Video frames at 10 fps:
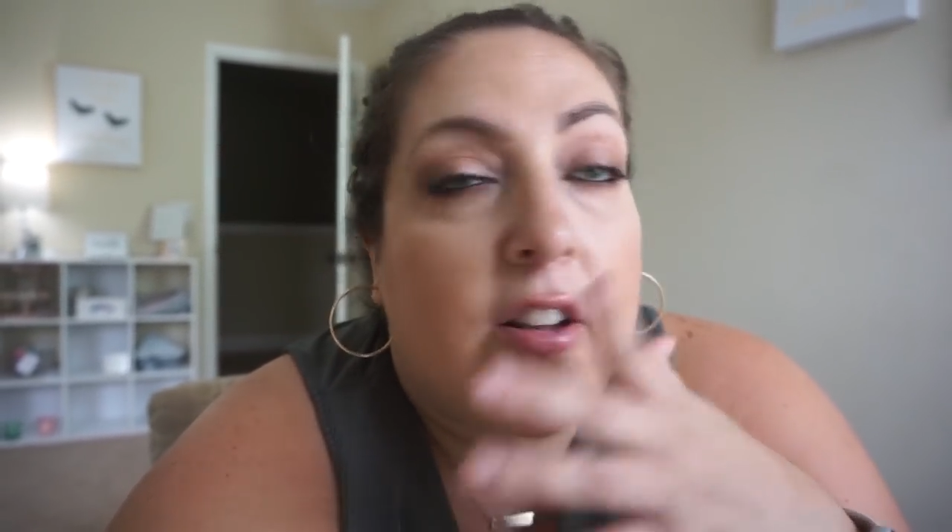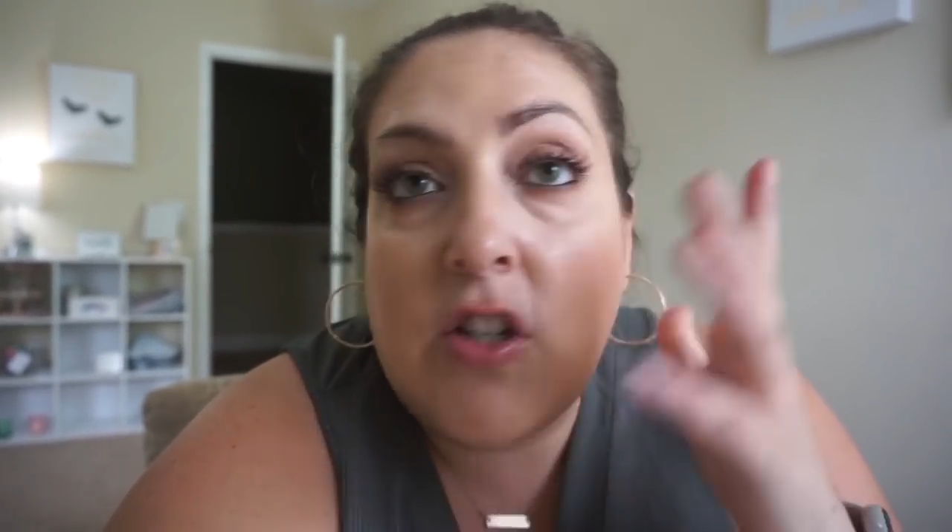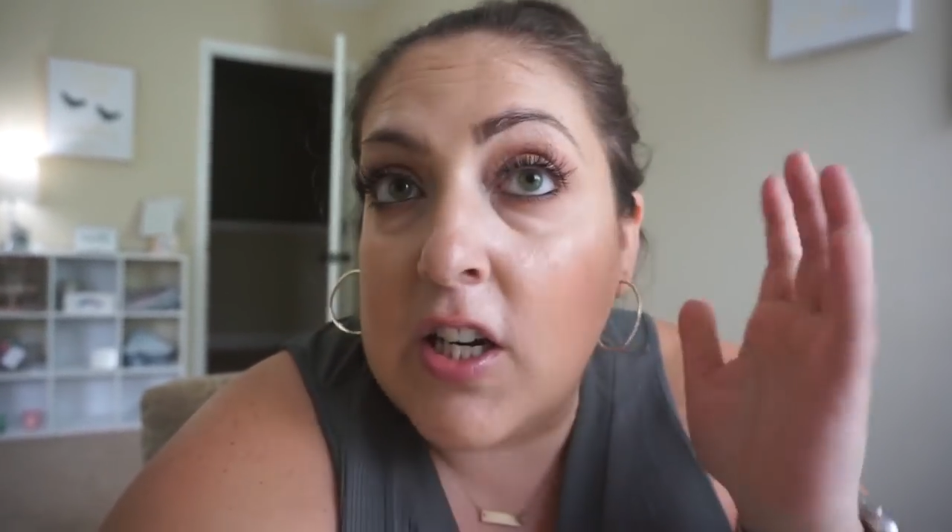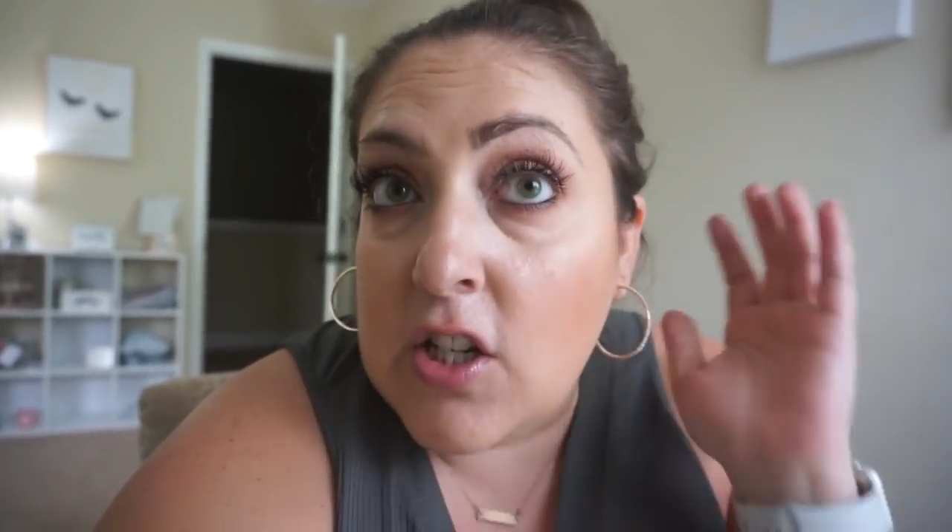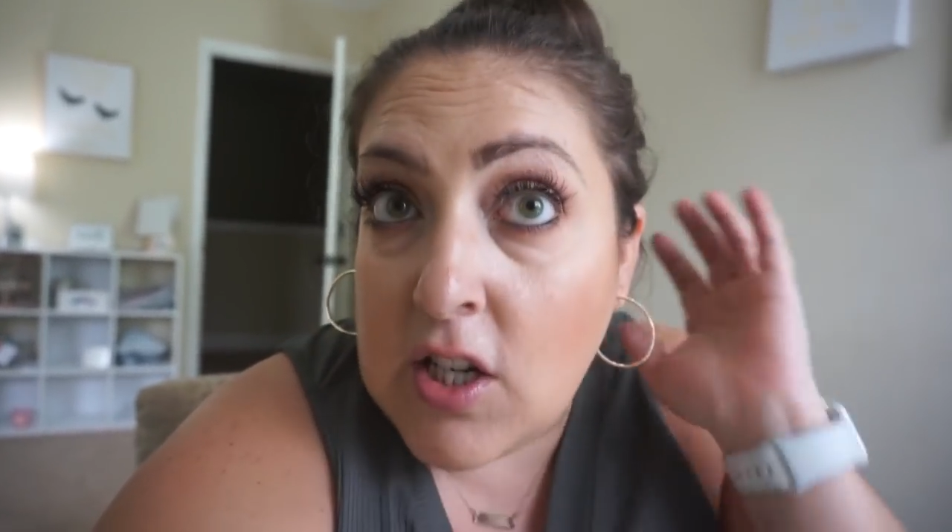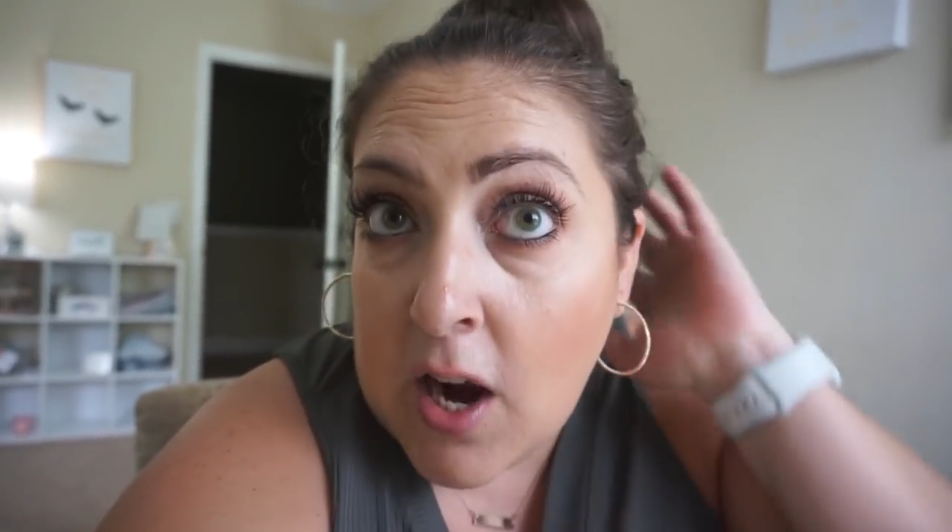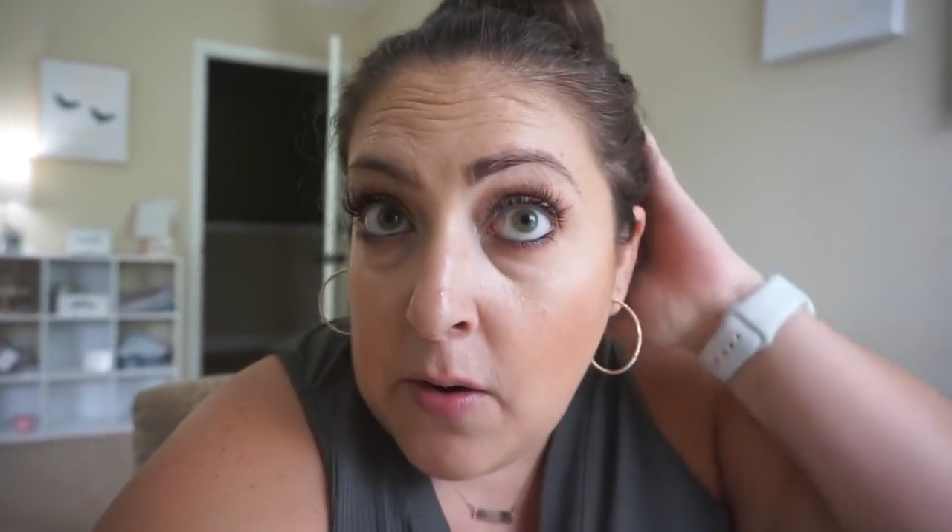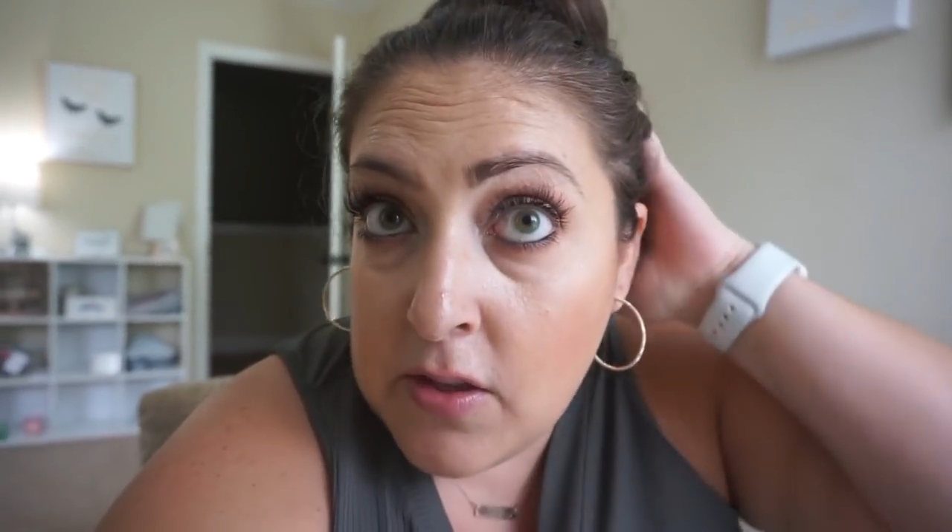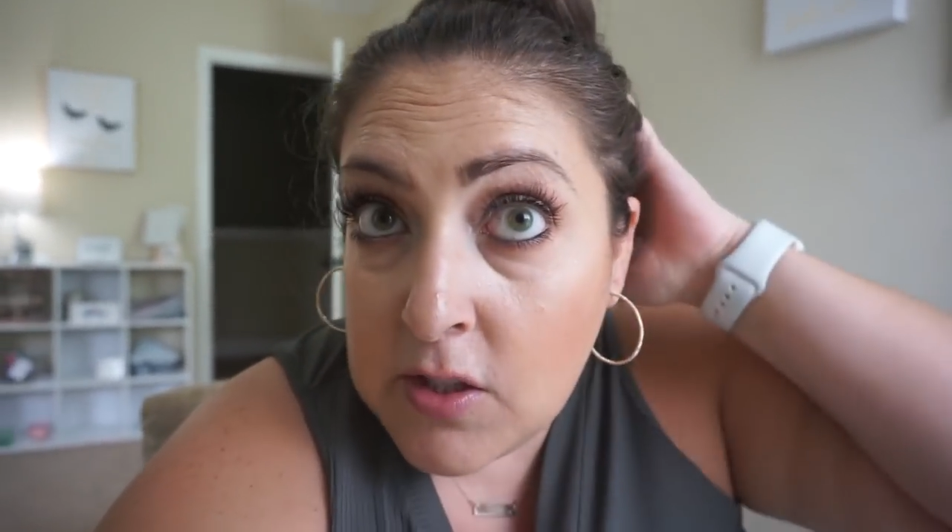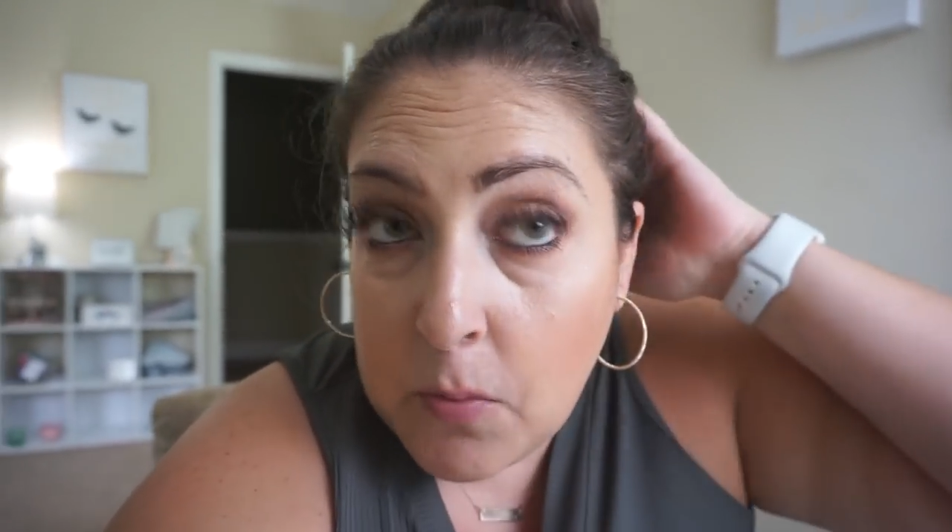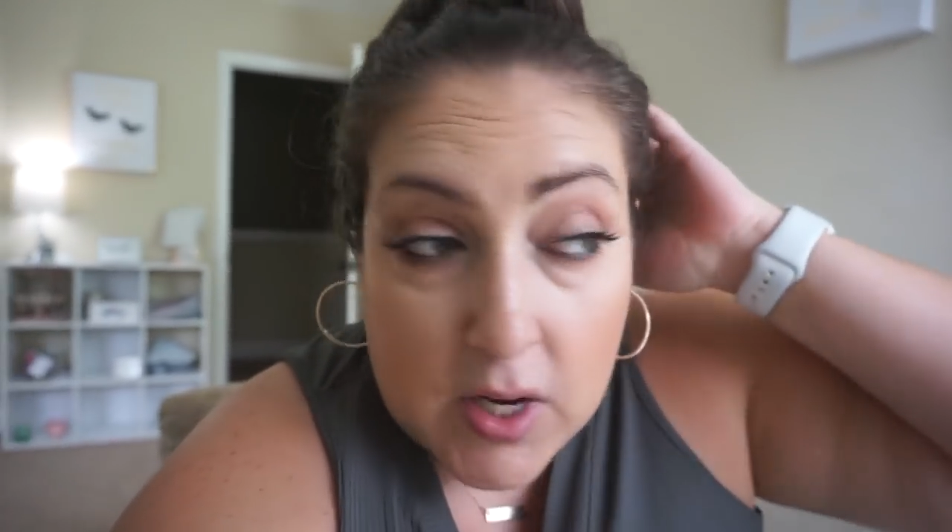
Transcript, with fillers: I took a shower this